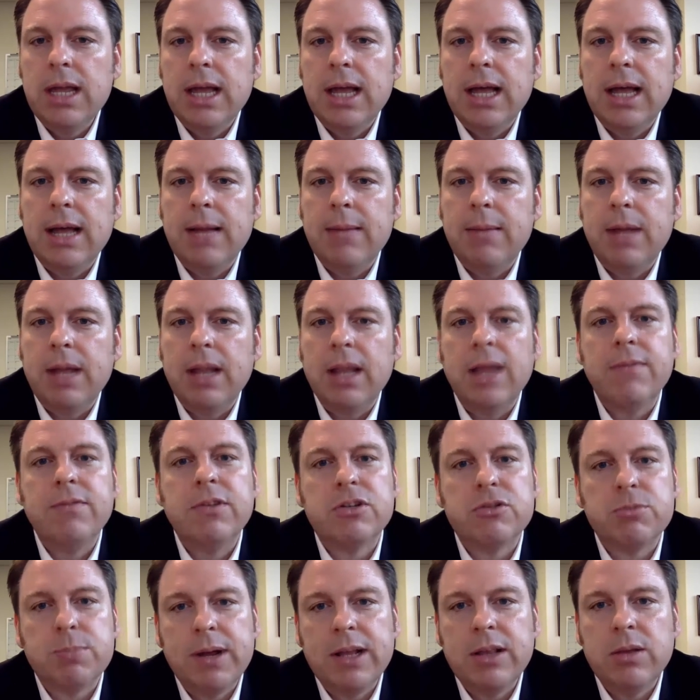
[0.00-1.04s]
I love to
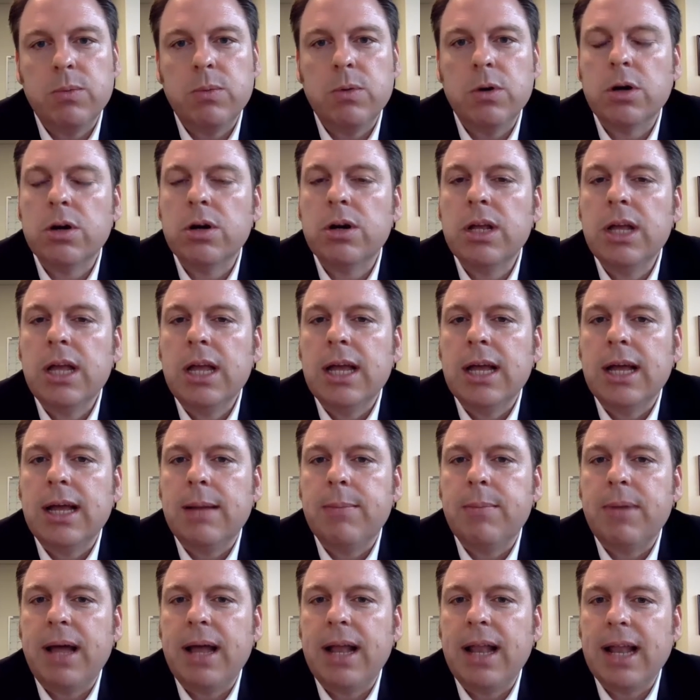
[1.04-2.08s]
spread the word.
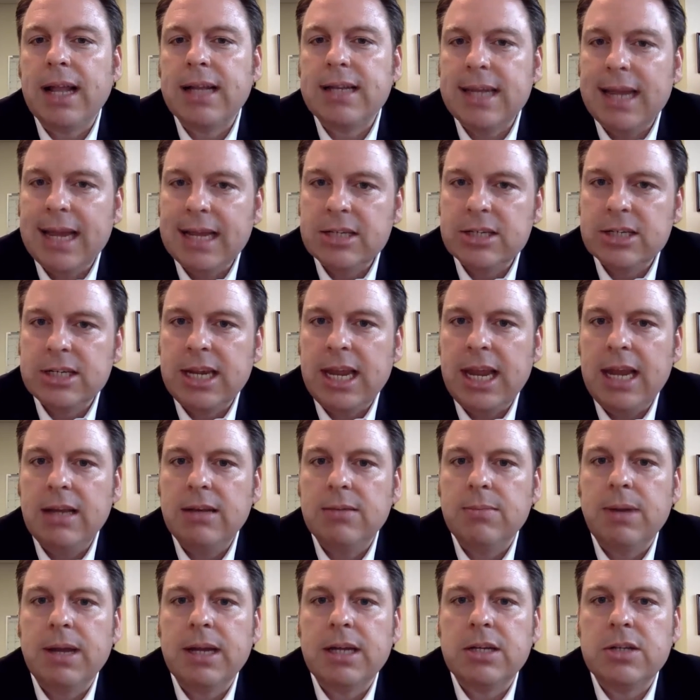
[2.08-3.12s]
I like to
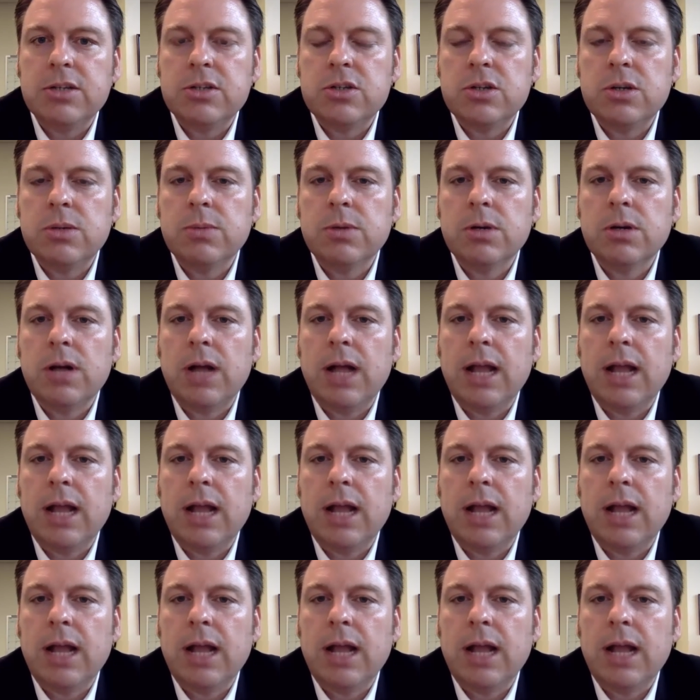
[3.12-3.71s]
educate my consumer.